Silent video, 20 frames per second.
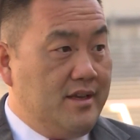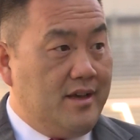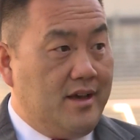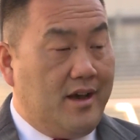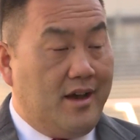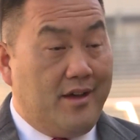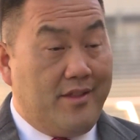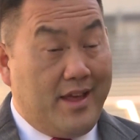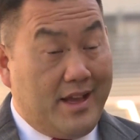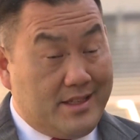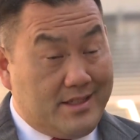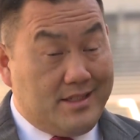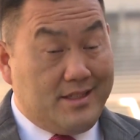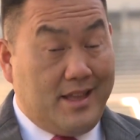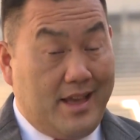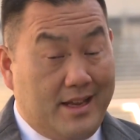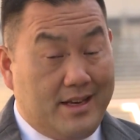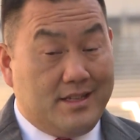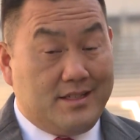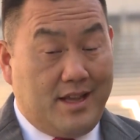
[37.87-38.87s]
Uh, that's,
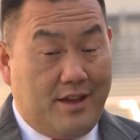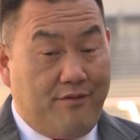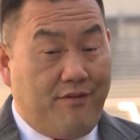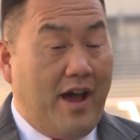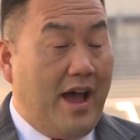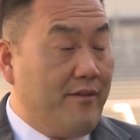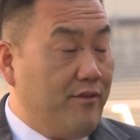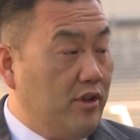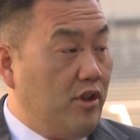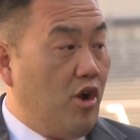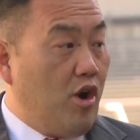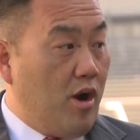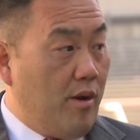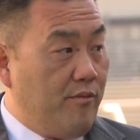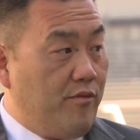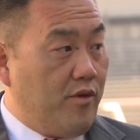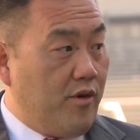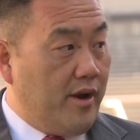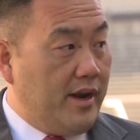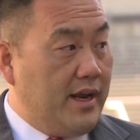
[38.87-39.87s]
that is a five
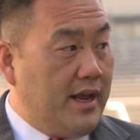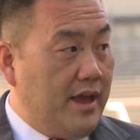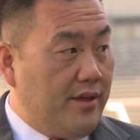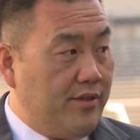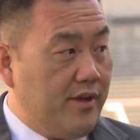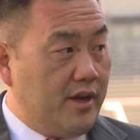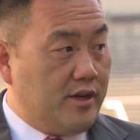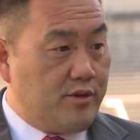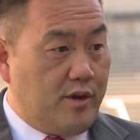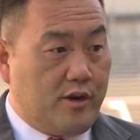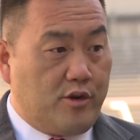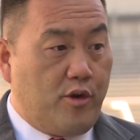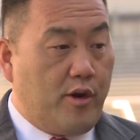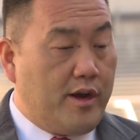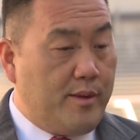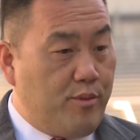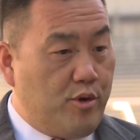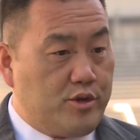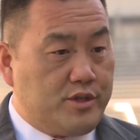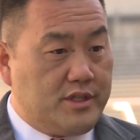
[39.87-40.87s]
alarm for any athletic director,
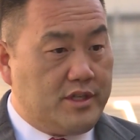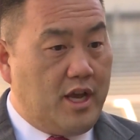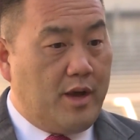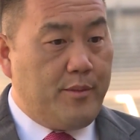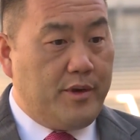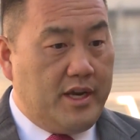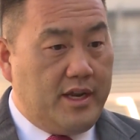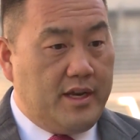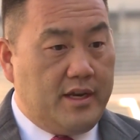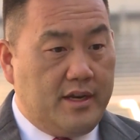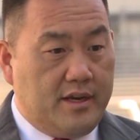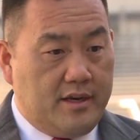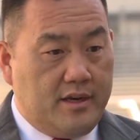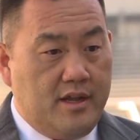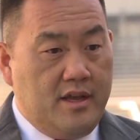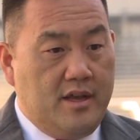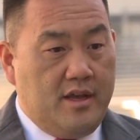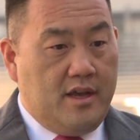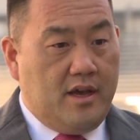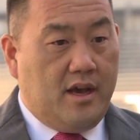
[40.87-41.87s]
any person coming in. And
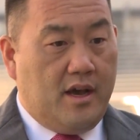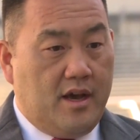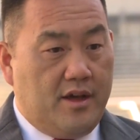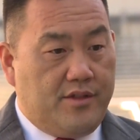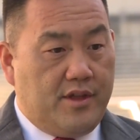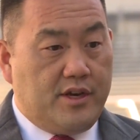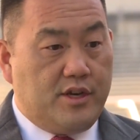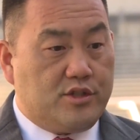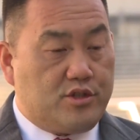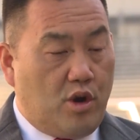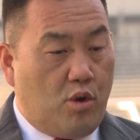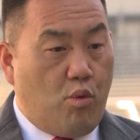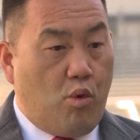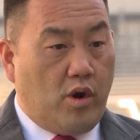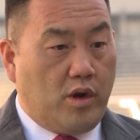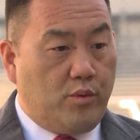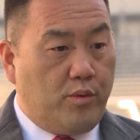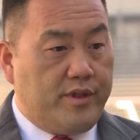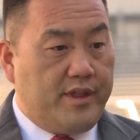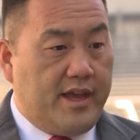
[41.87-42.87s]
uh, then you start
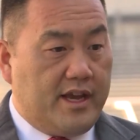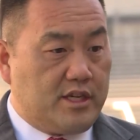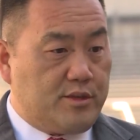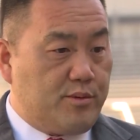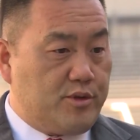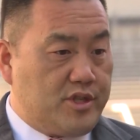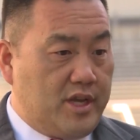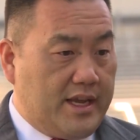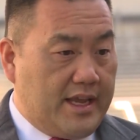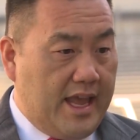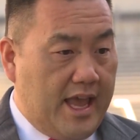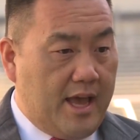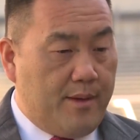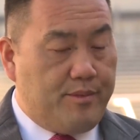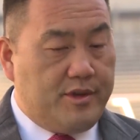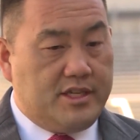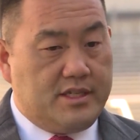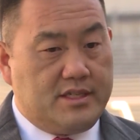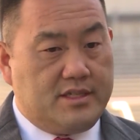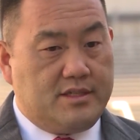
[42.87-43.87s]
working with the experts on
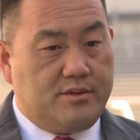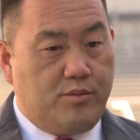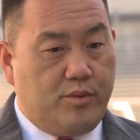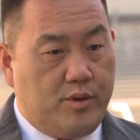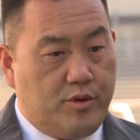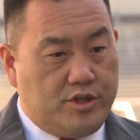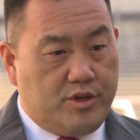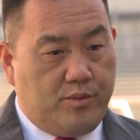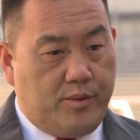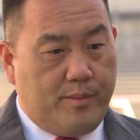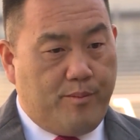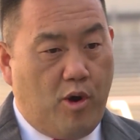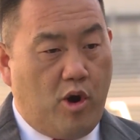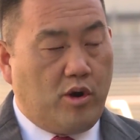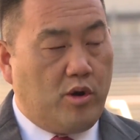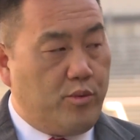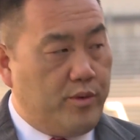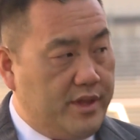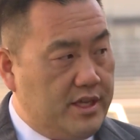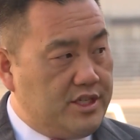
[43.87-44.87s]
campus. We, we
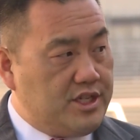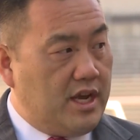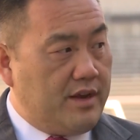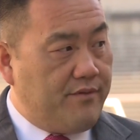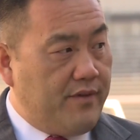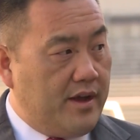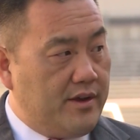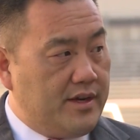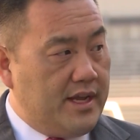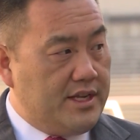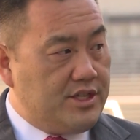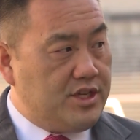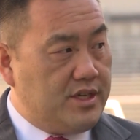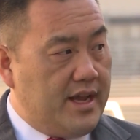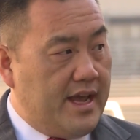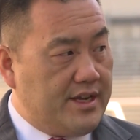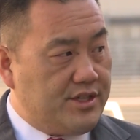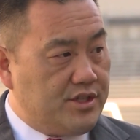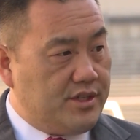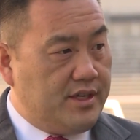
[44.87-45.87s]
partner with the Jed Foundation
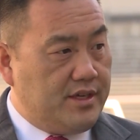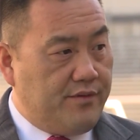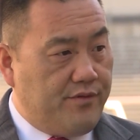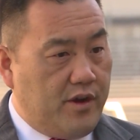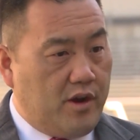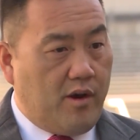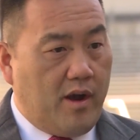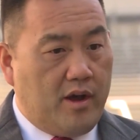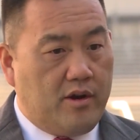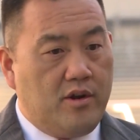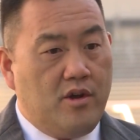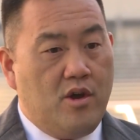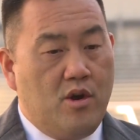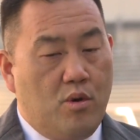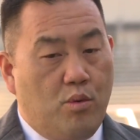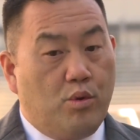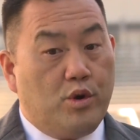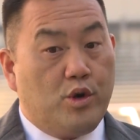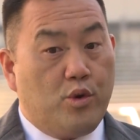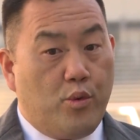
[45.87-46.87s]
nationally to figure out
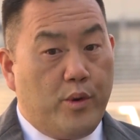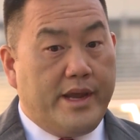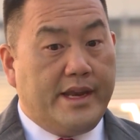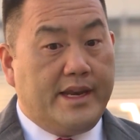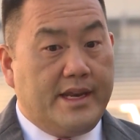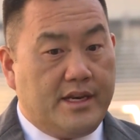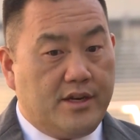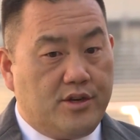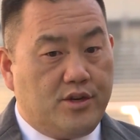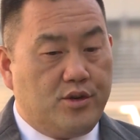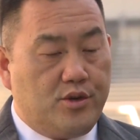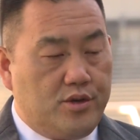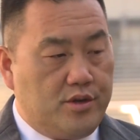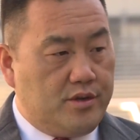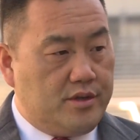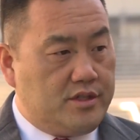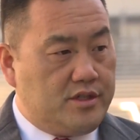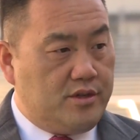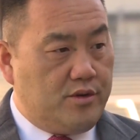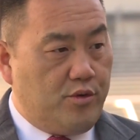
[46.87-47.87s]
what do we need to do
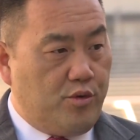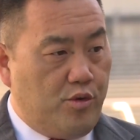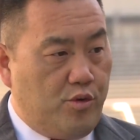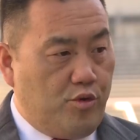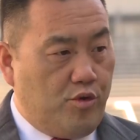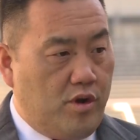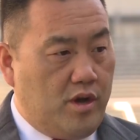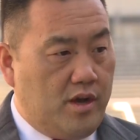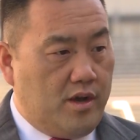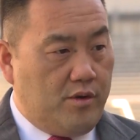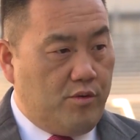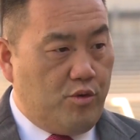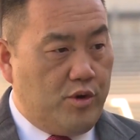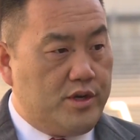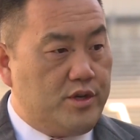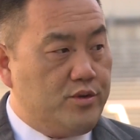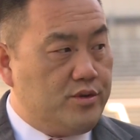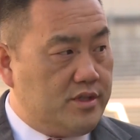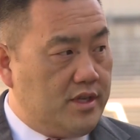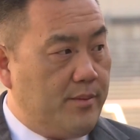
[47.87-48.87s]
to, to uh,
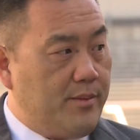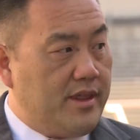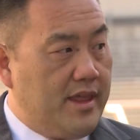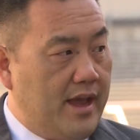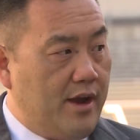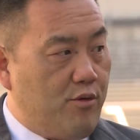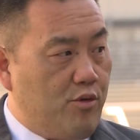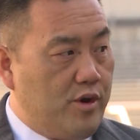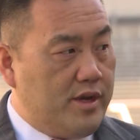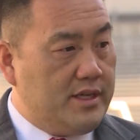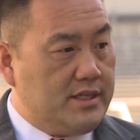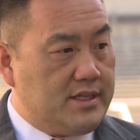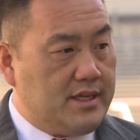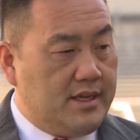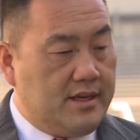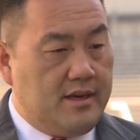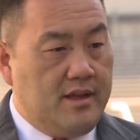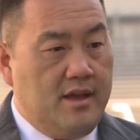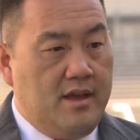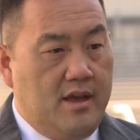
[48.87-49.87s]
reduce some of that risk.
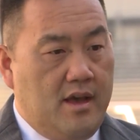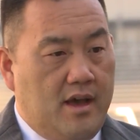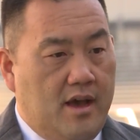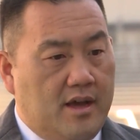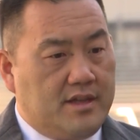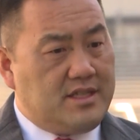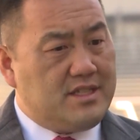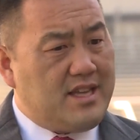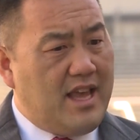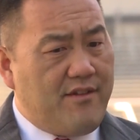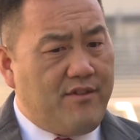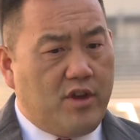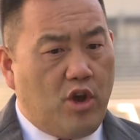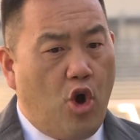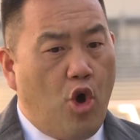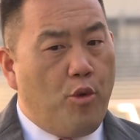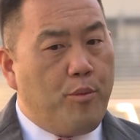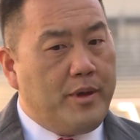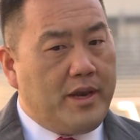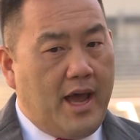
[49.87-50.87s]
And uh, just having
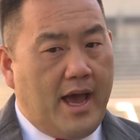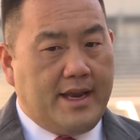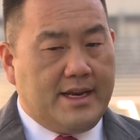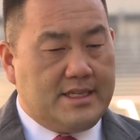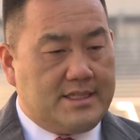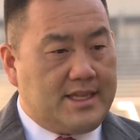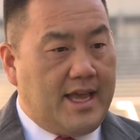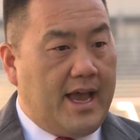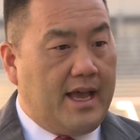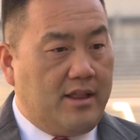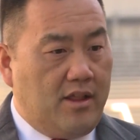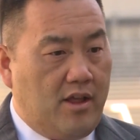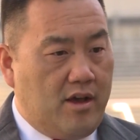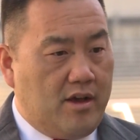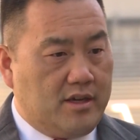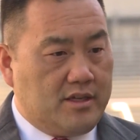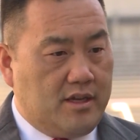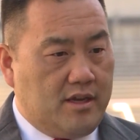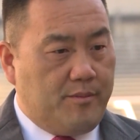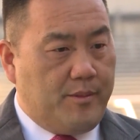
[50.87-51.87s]
open, honest
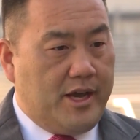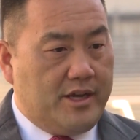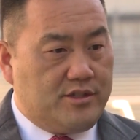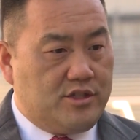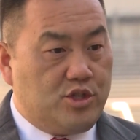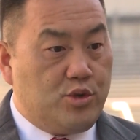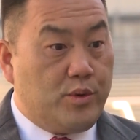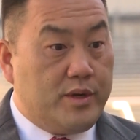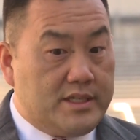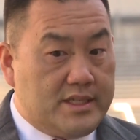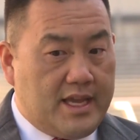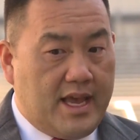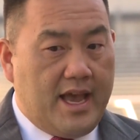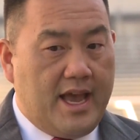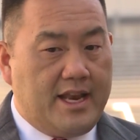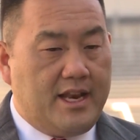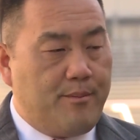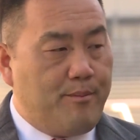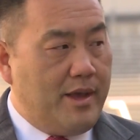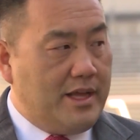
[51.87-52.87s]
dialogue about
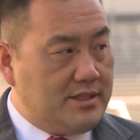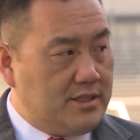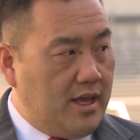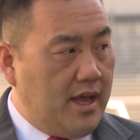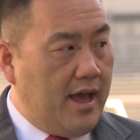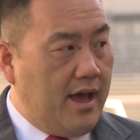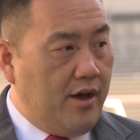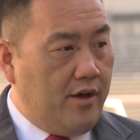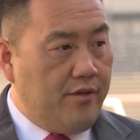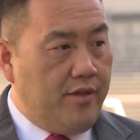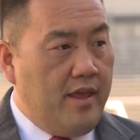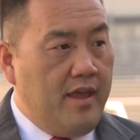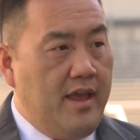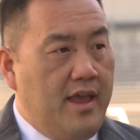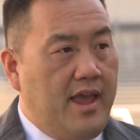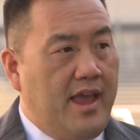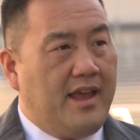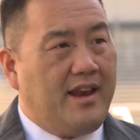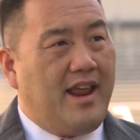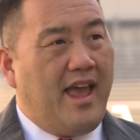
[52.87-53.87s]
suicide and mental health
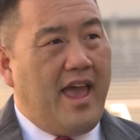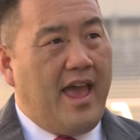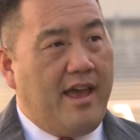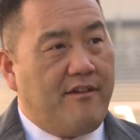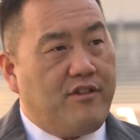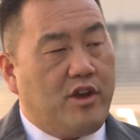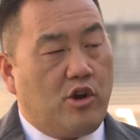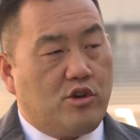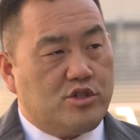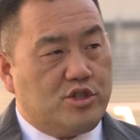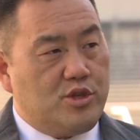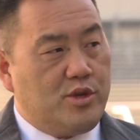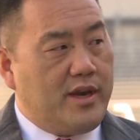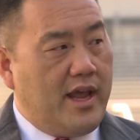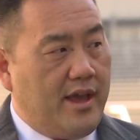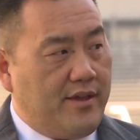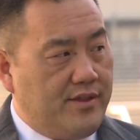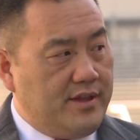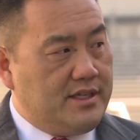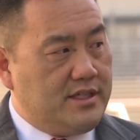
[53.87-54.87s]
and having our student
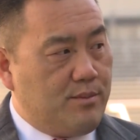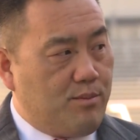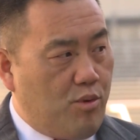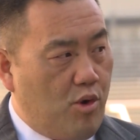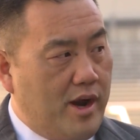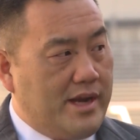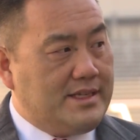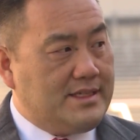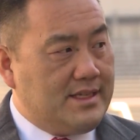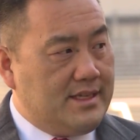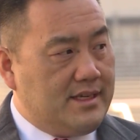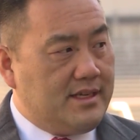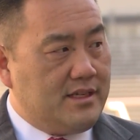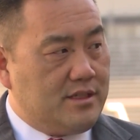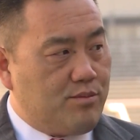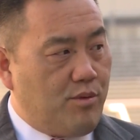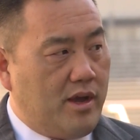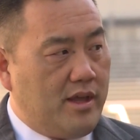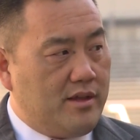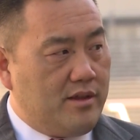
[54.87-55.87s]
athletes embrace it
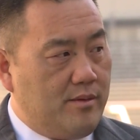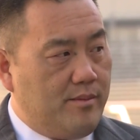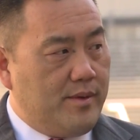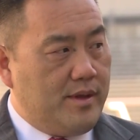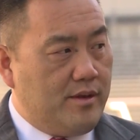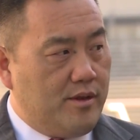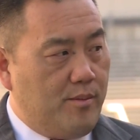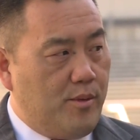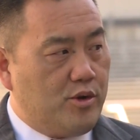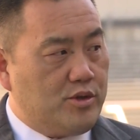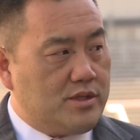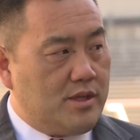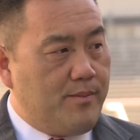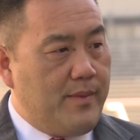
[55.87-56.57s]
has probably been the most